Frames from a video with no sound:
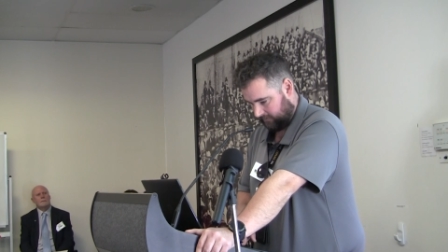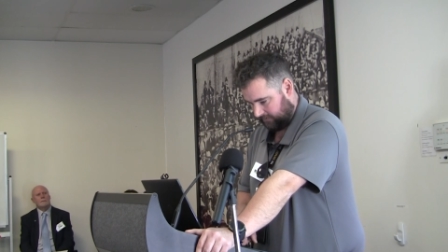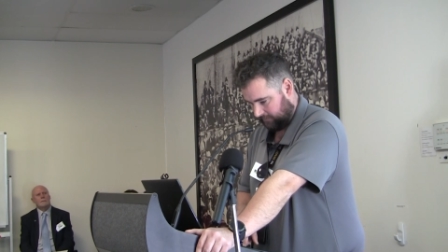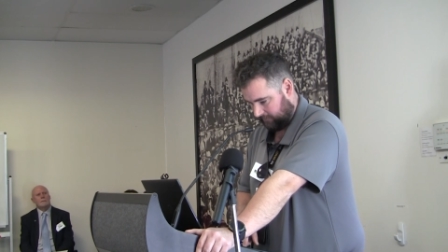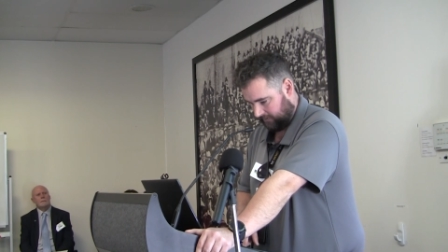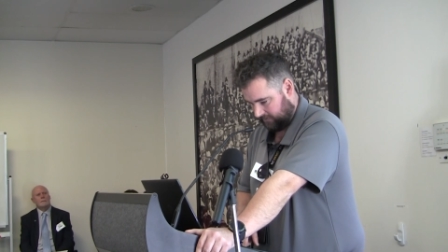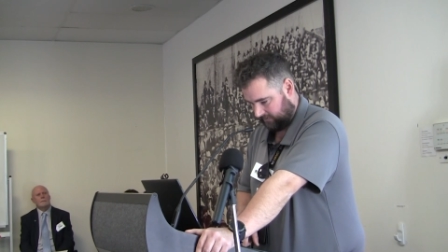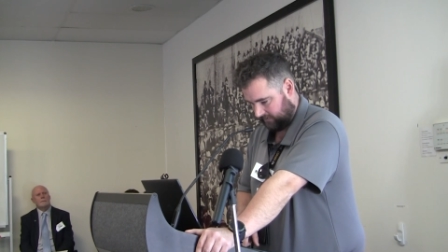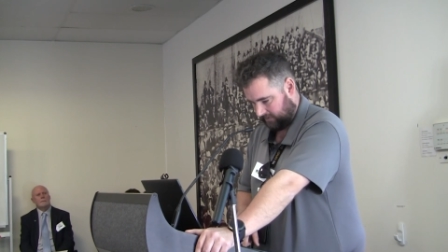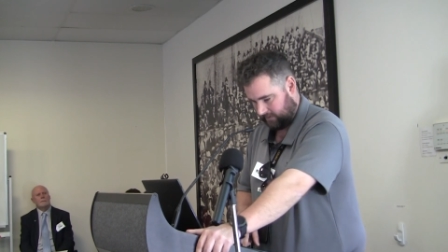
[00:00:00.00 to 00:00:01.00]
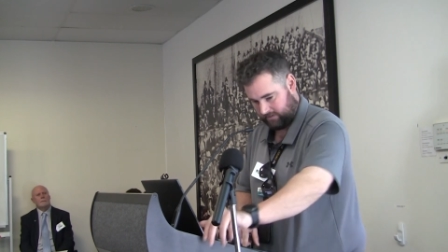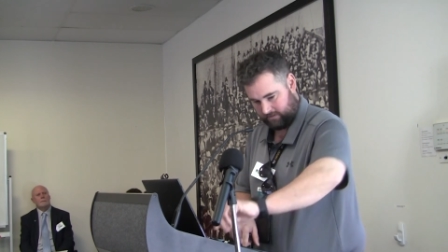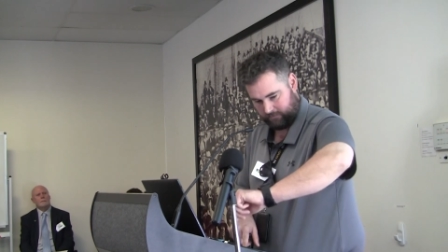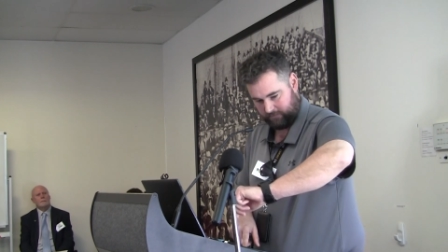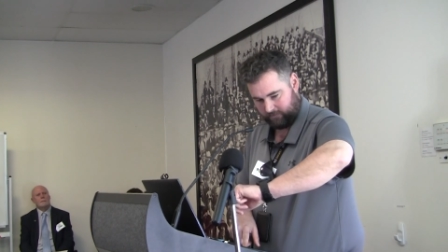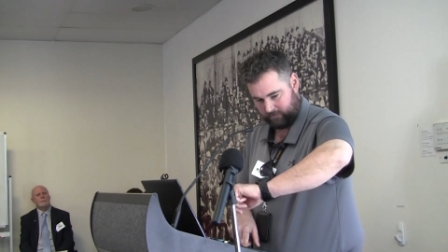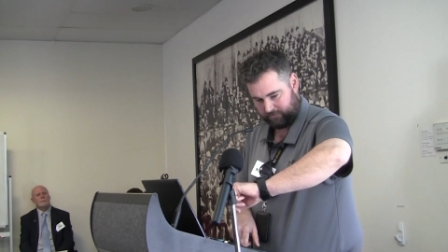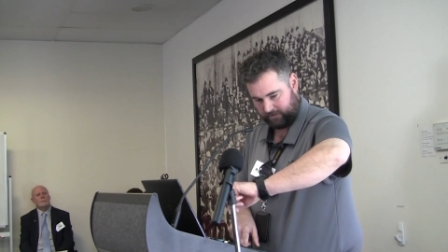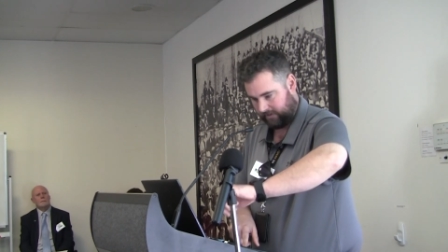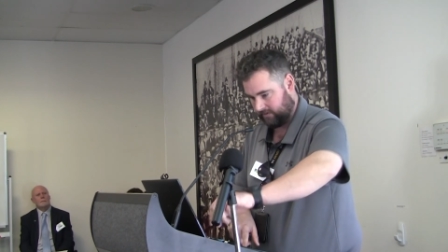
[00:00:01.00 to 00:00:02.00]
once we finish uh, that we've
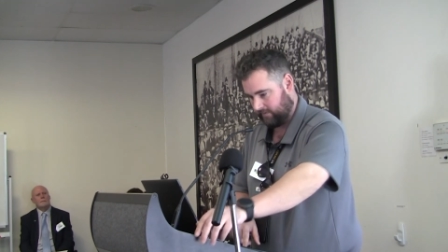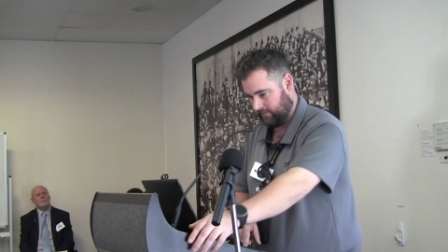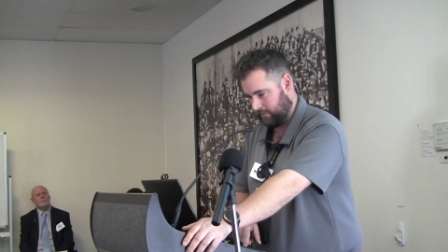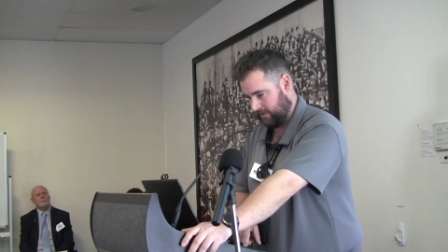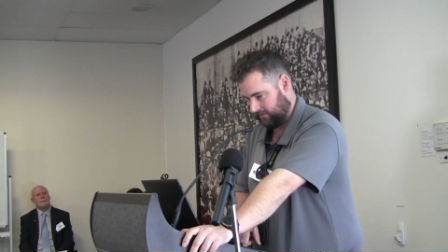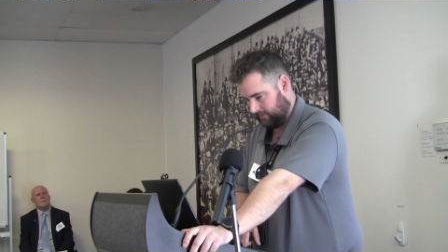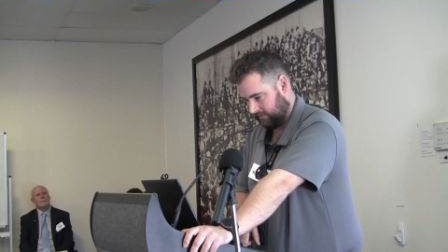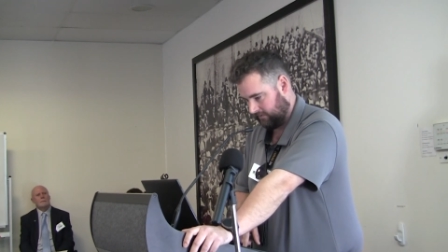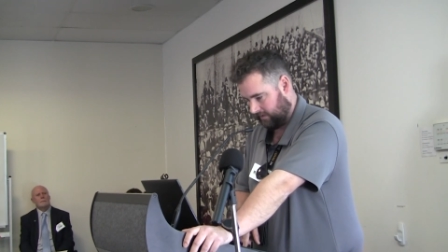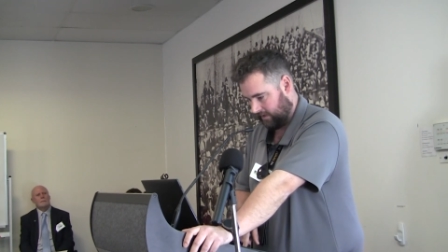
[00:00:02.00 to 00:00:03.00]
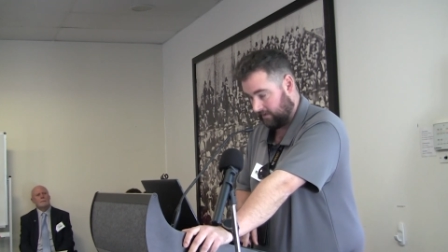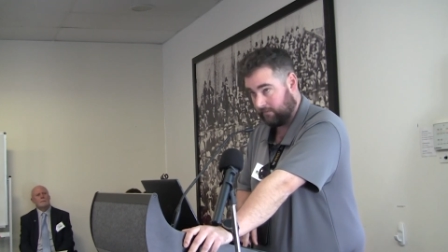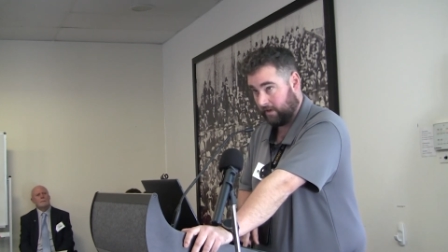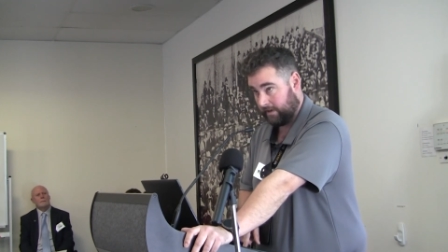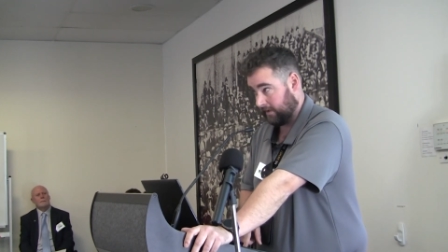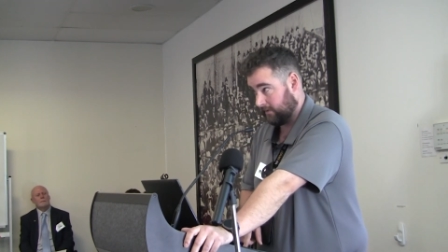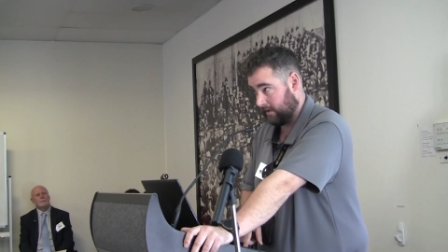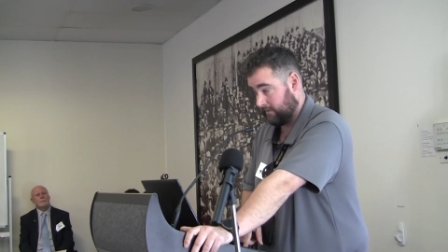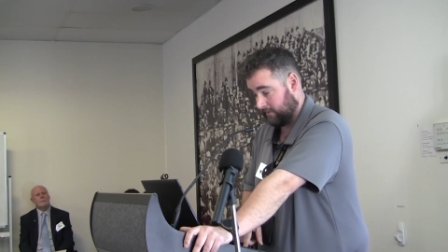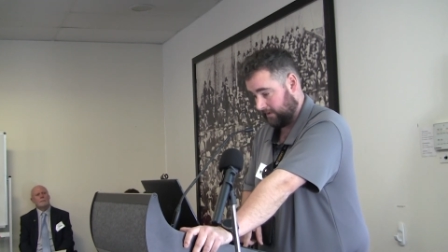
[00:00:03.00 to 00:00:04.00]
got plenty of time for questions, and I can
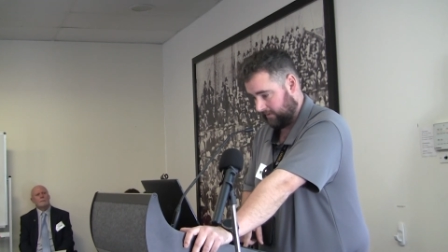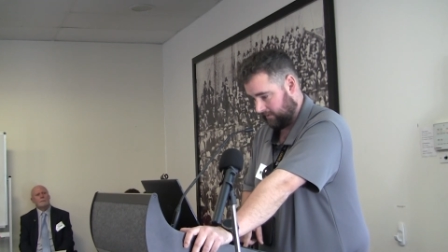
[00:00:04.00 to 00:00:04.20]
clarify